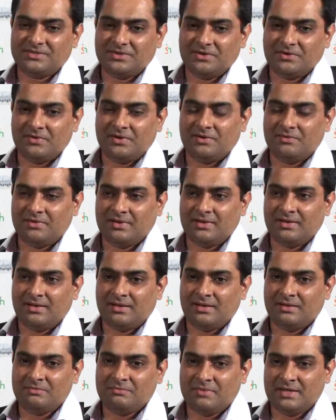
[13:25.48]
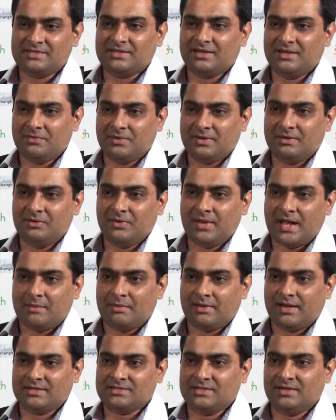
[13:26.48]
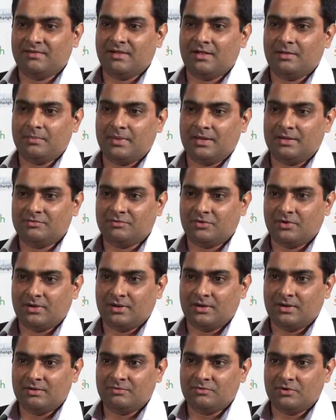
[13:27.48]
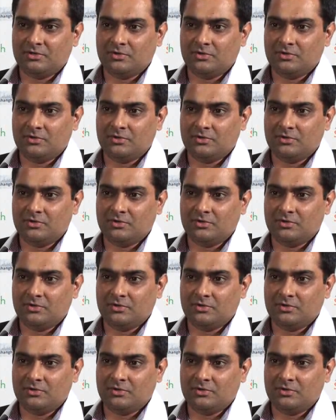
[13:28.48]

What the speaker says: So we're doing application development for